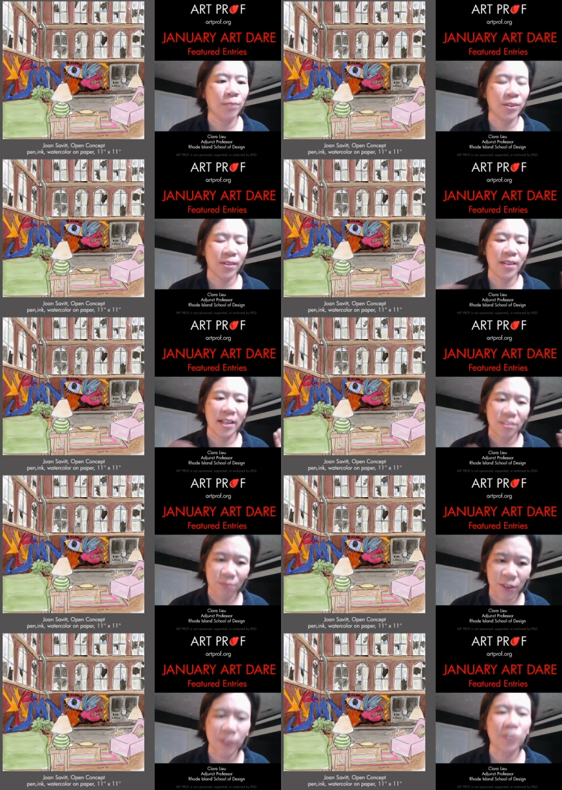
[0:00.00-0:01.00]
with the nice
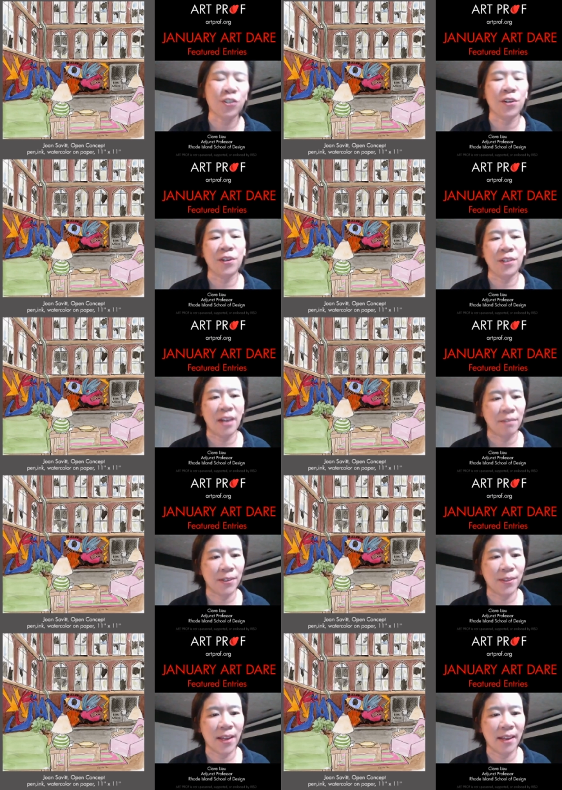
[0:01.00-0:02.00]
furniture and
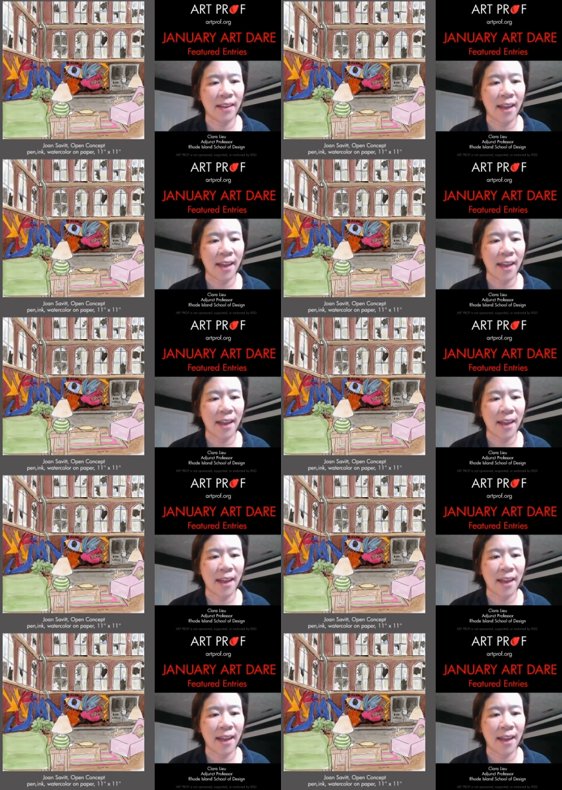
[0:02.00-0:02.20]
everything.